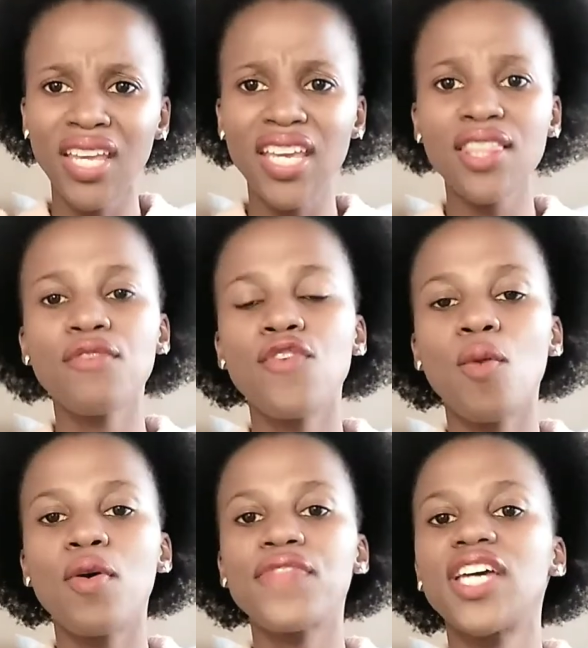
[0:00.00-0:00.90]
in the
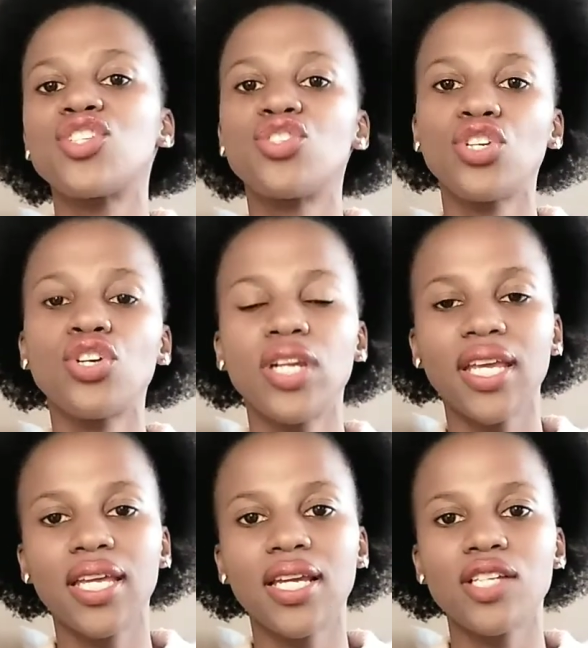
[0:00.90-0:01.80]
form of that you're not going
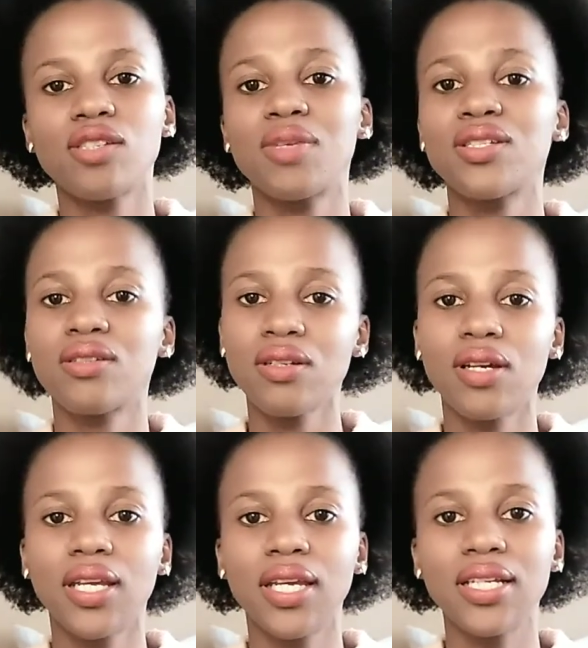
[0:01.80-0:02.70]
to get customers, you're not
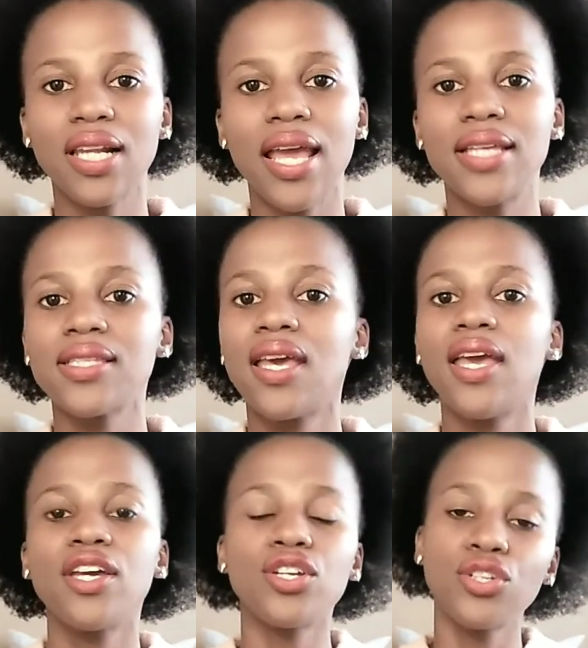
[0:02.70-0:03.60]
going to get clients,
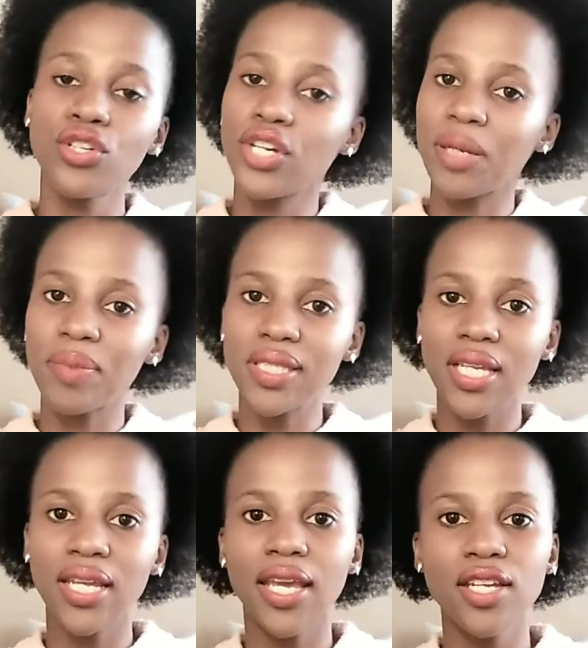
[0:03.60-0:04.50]
you're not going to be
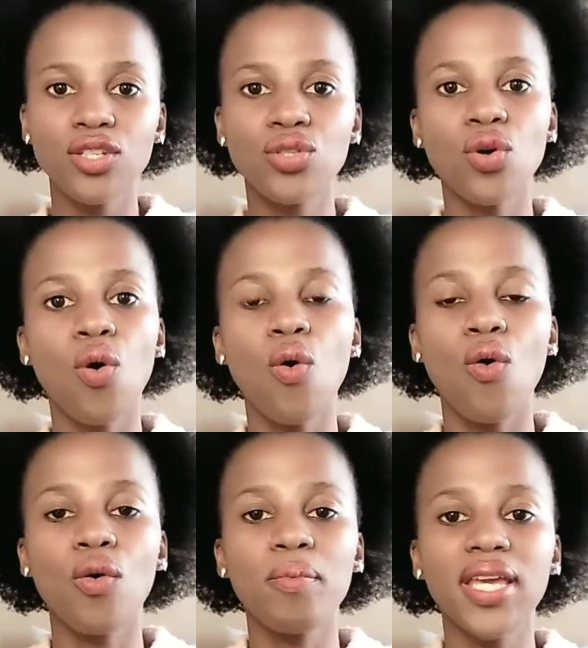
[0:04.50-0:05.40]
selling any stock
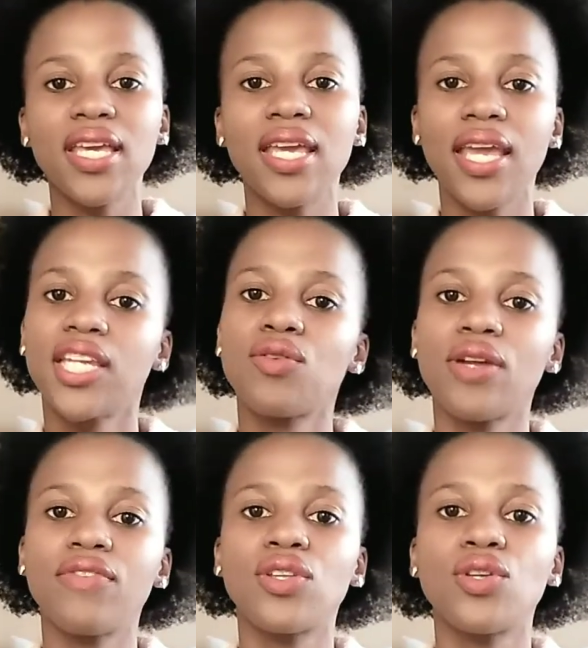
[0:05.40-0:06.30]
or making any
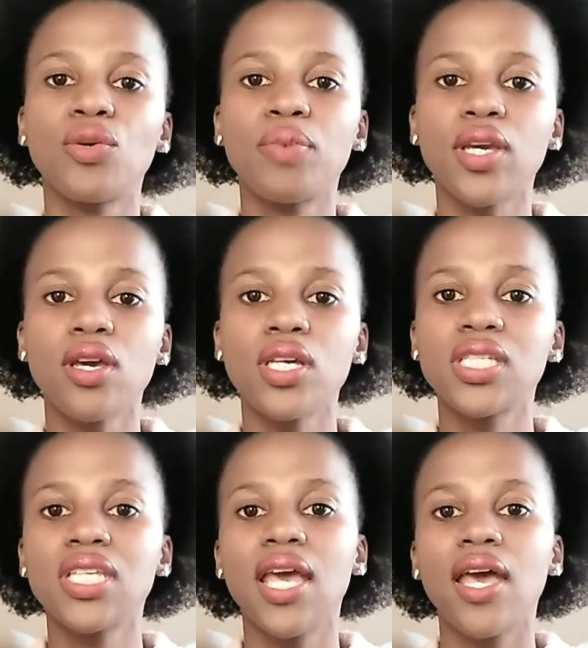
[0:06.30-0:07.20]
revenue,
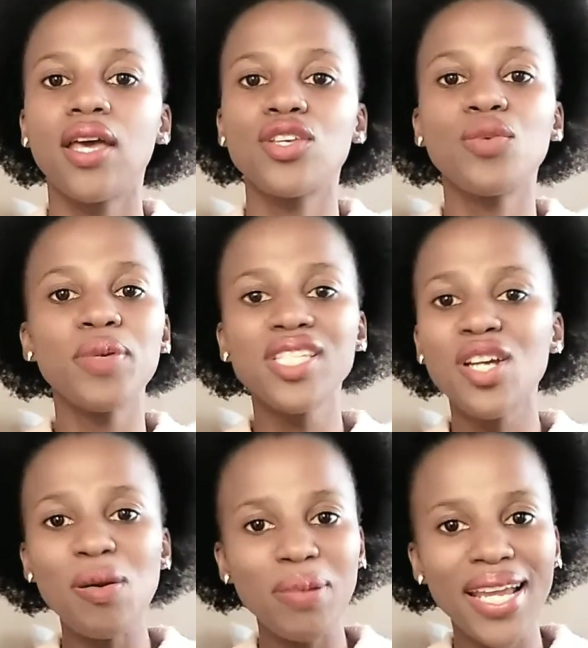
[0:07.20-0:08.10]
because you're busy
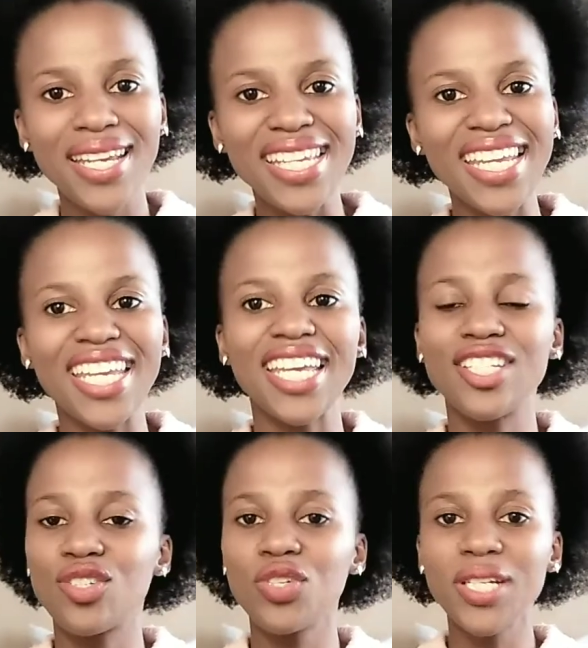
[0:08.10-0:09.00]
complaining
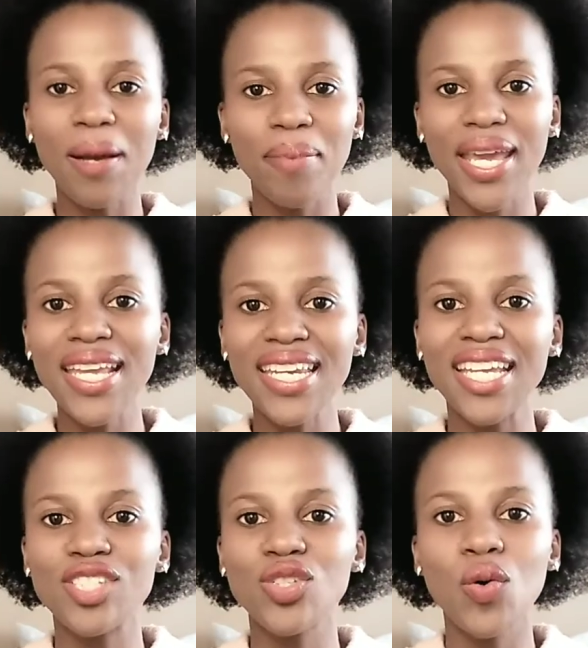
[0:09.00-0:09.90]
and you're not
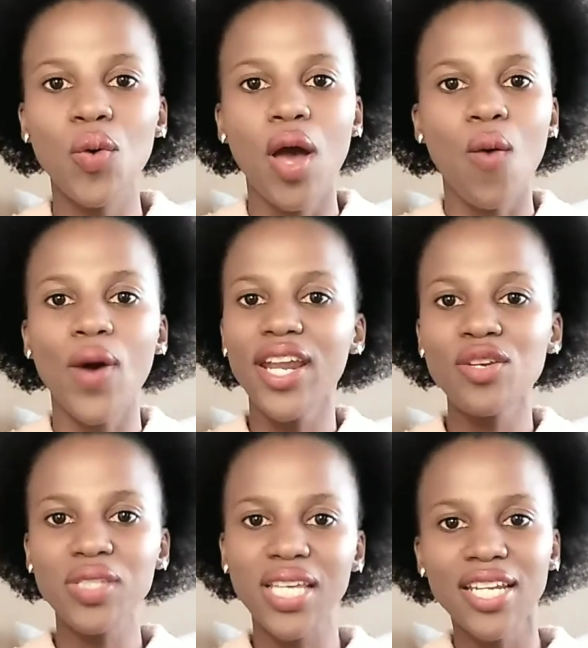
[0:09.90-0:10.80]
campaigning. So what are
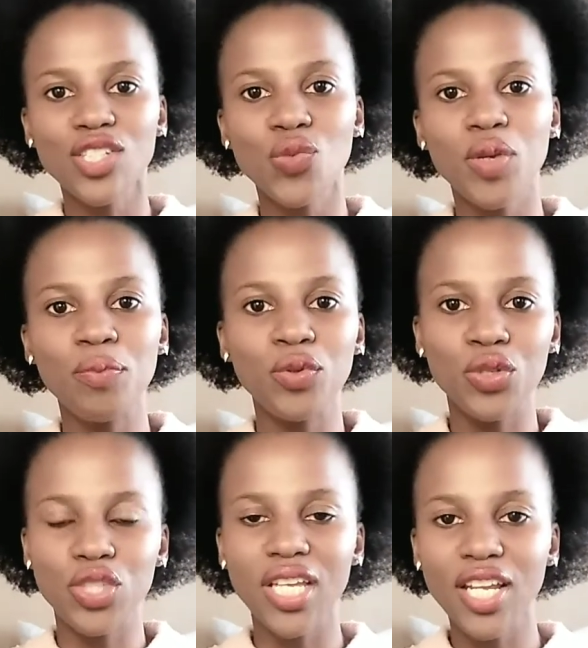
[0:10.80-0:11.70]
you selling to people?
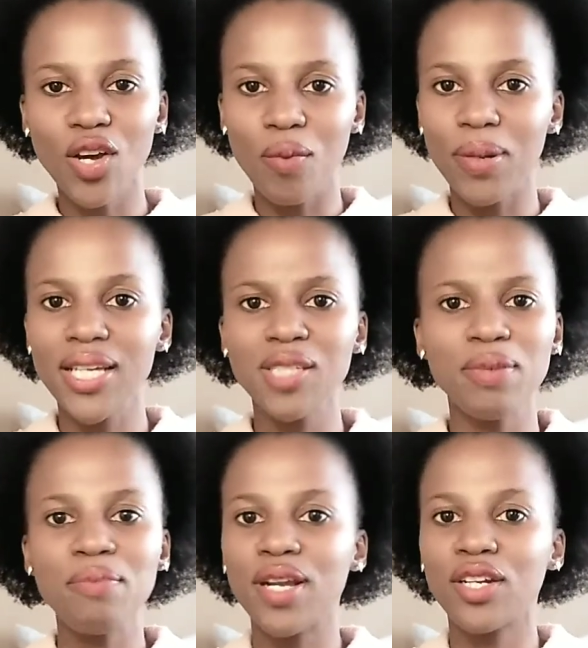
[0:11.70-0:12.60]
You're selling complaints.
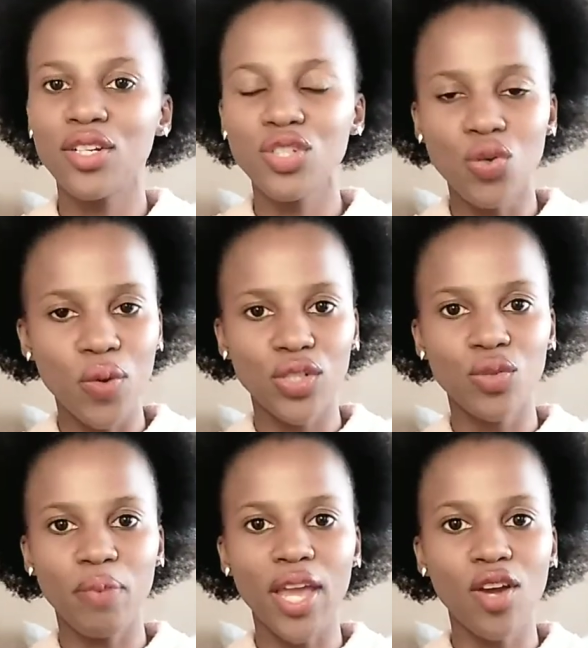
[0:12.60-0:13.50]
People don't want
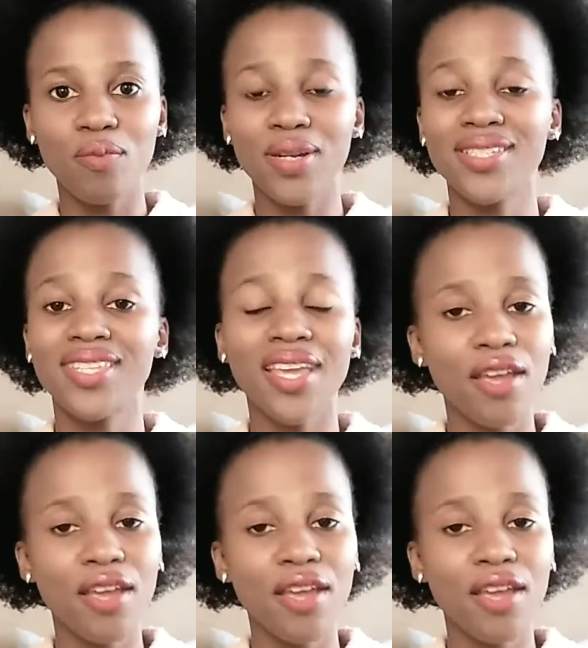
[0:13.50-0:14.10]
to buy complaints. They